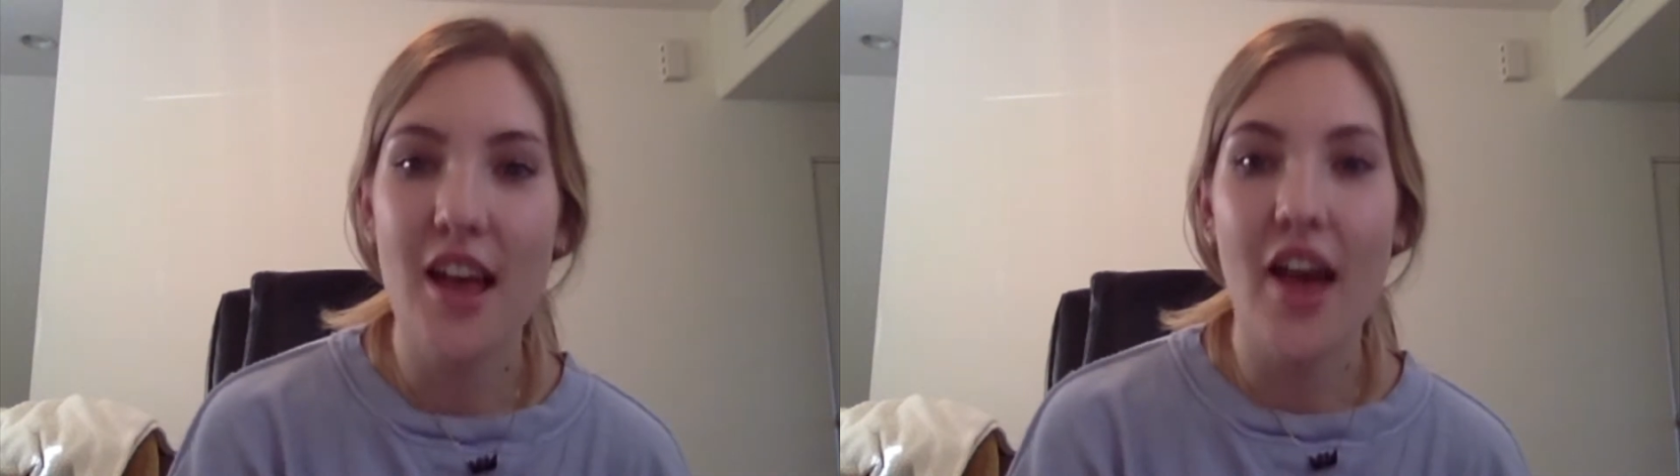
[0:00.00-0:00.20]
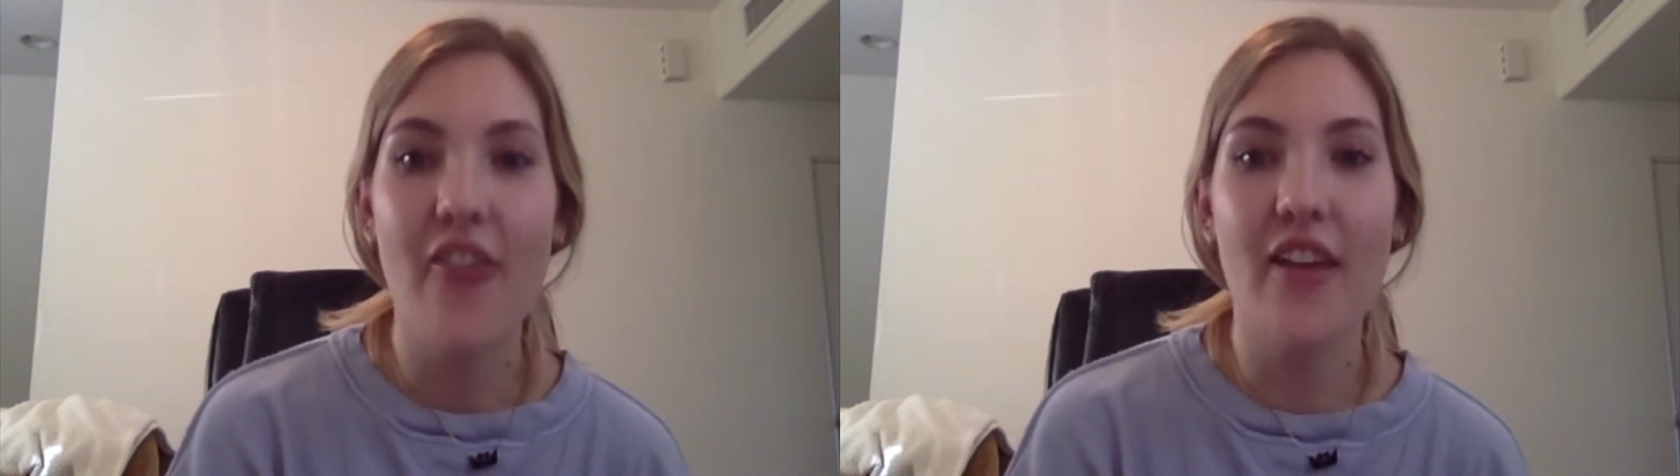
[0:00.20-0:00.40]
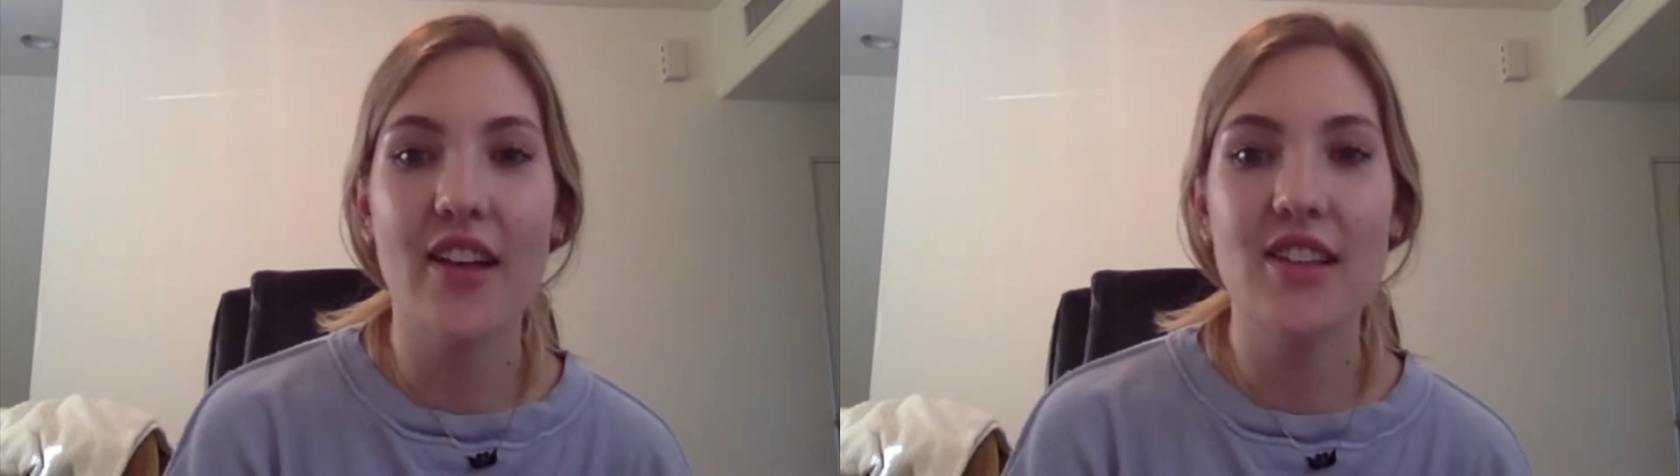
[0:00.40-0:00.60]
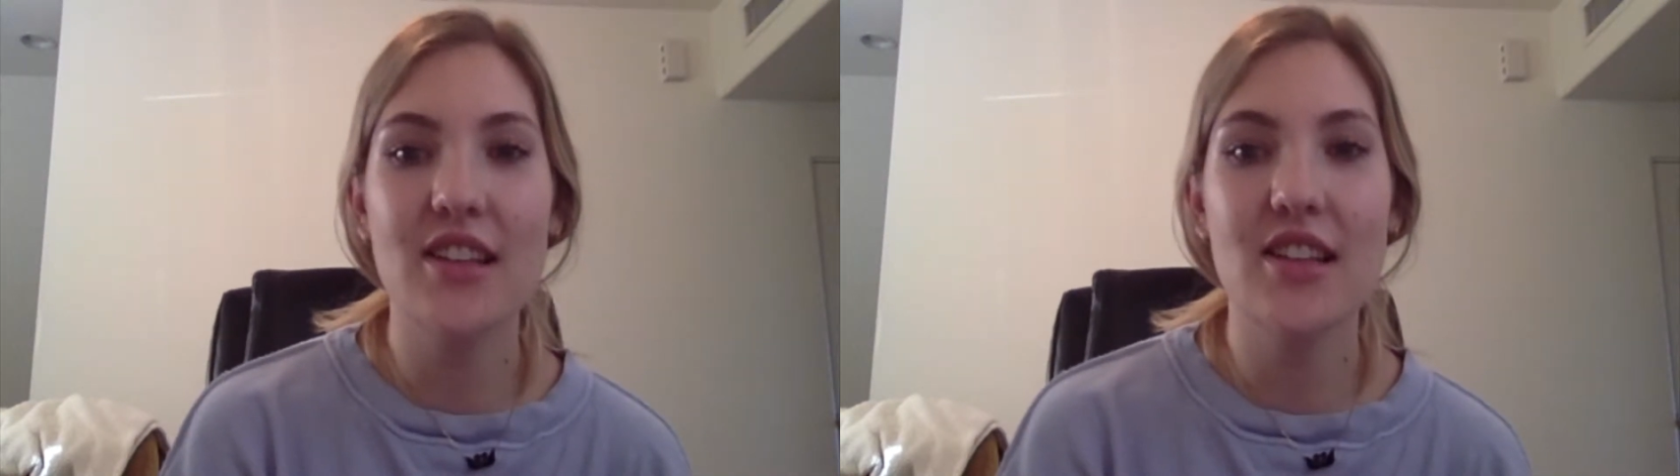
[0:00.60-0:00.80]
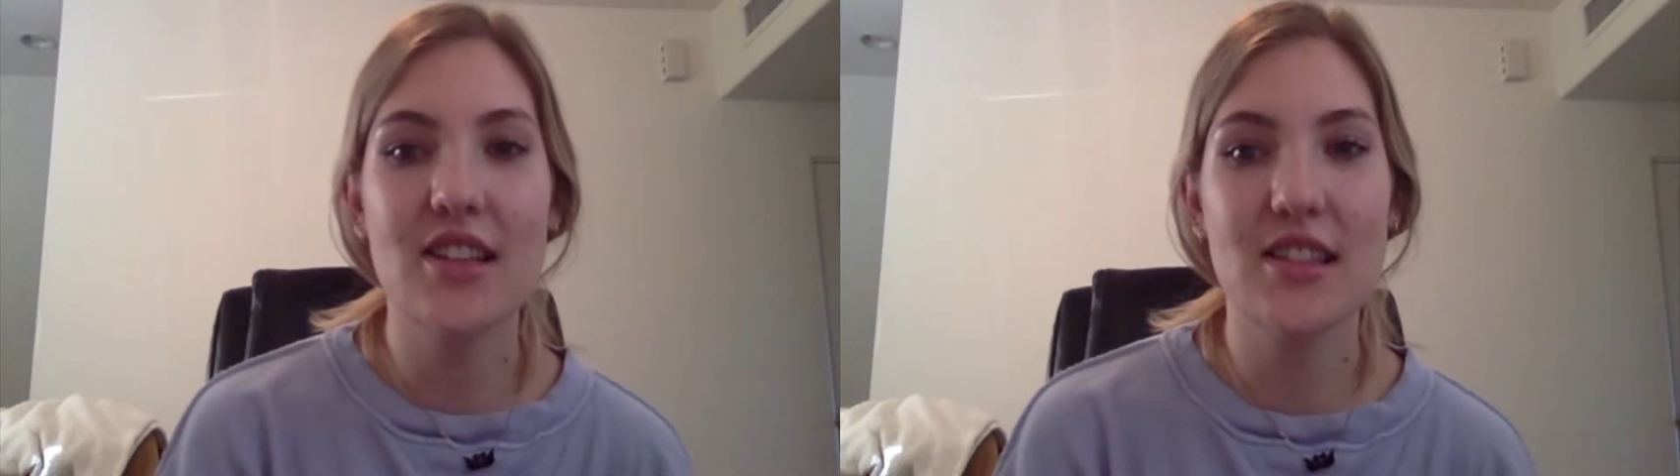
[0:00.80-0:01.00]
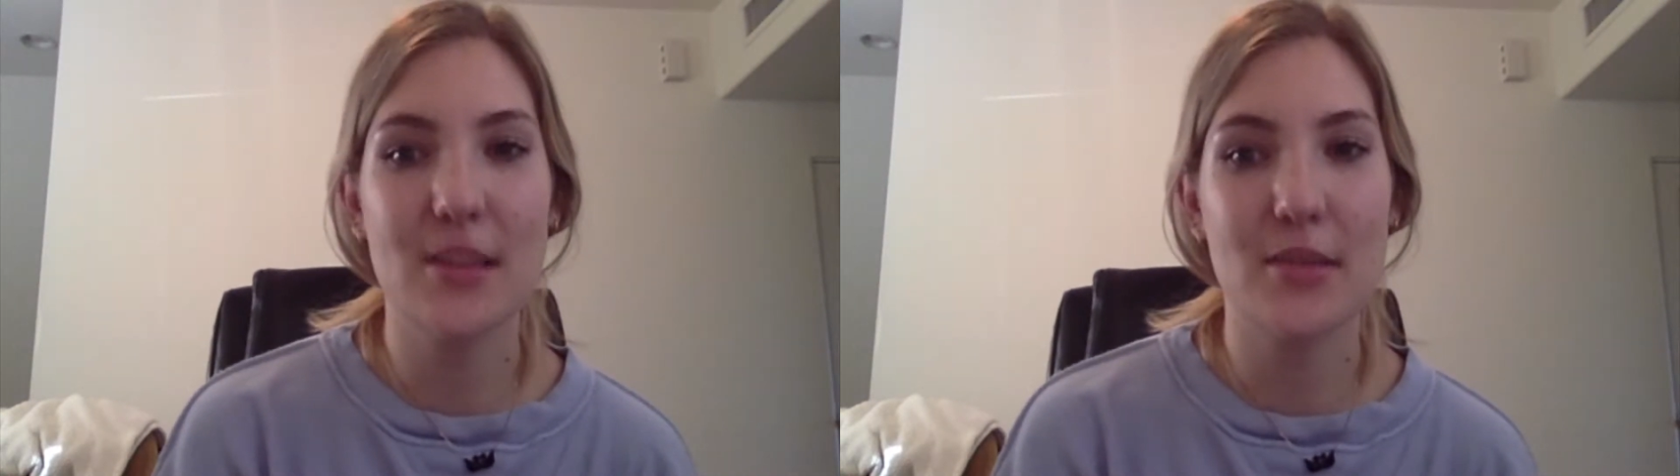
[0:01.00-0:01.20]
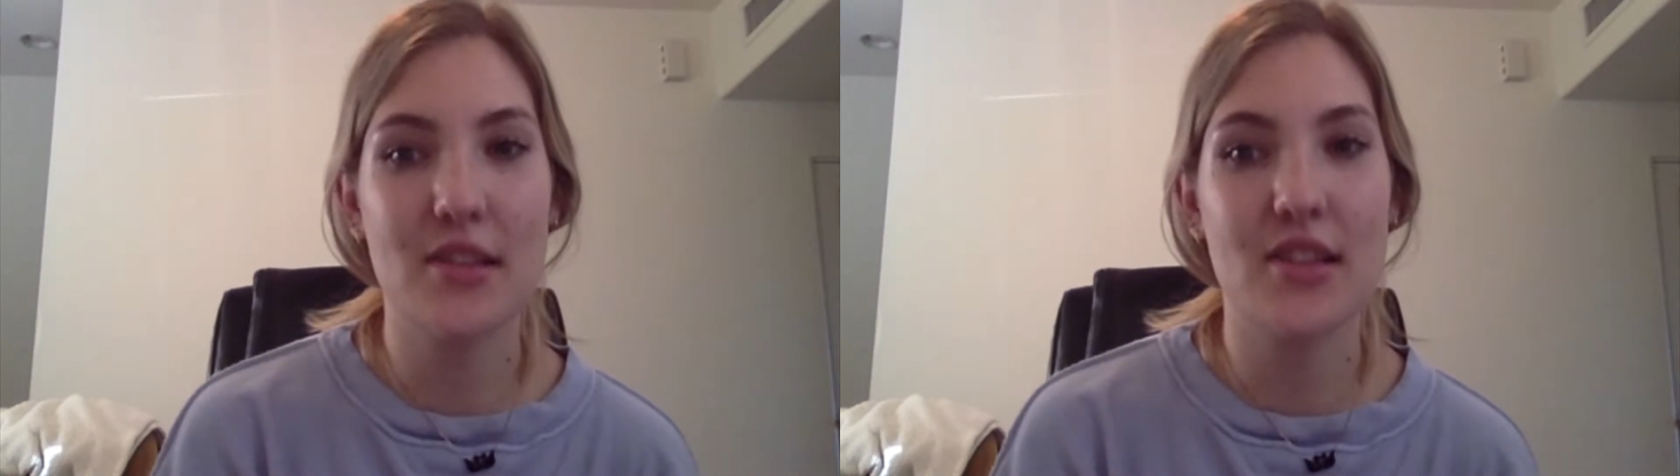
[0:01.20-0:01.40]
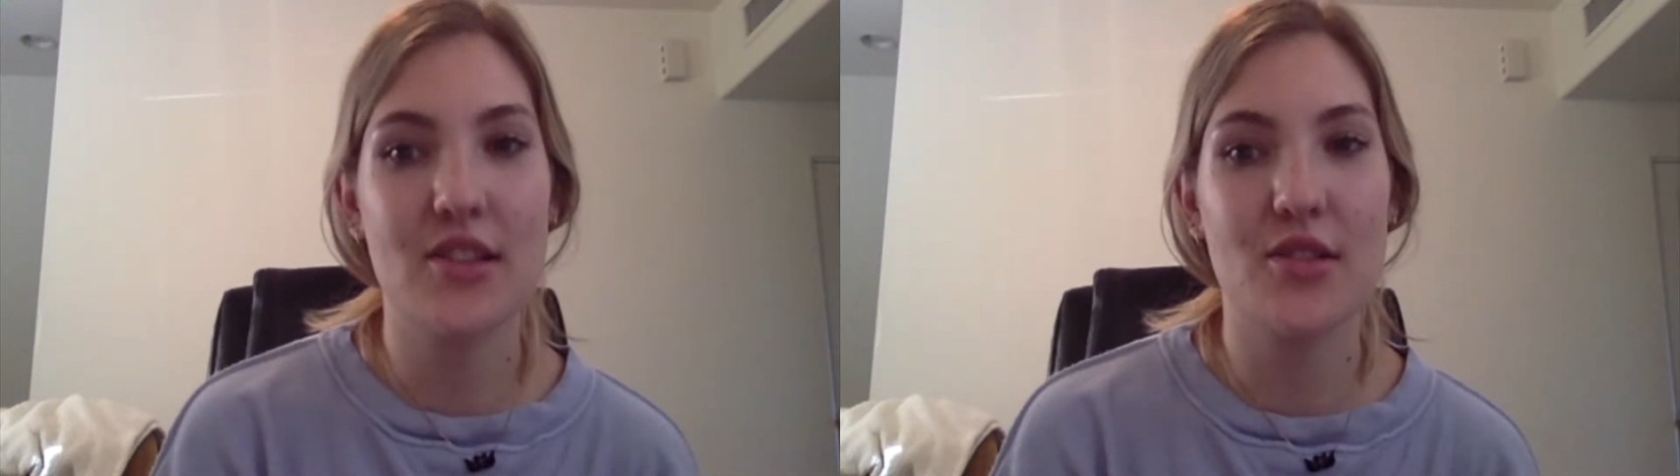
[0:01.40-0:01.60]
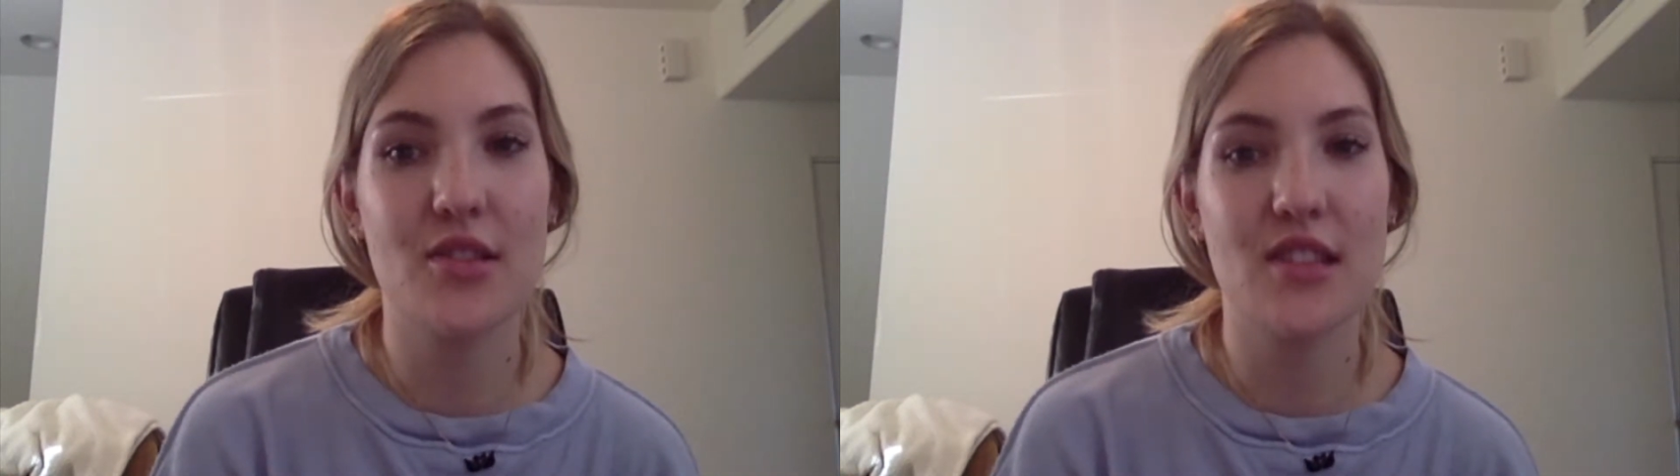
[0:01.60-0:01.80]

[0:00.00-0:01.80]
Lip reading: A vaccine is a substance used